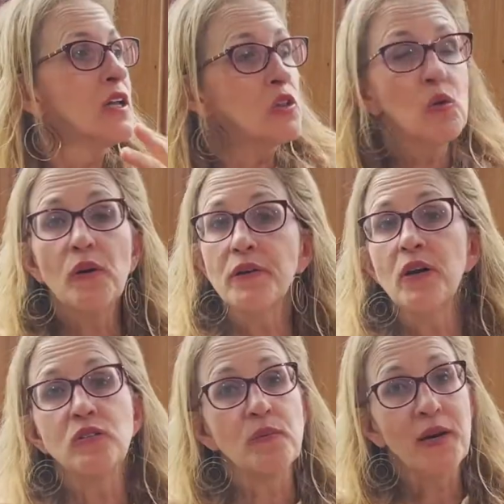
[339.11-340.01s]
Lord
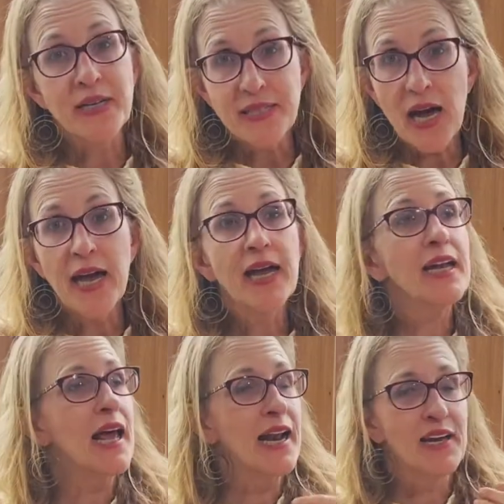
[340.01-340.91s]
knows I'm on a
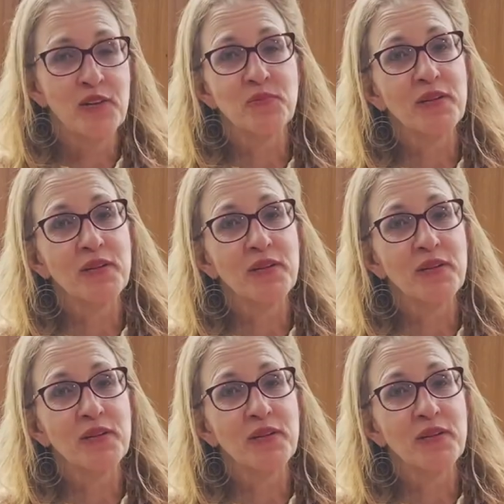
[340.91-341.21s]
diet and I could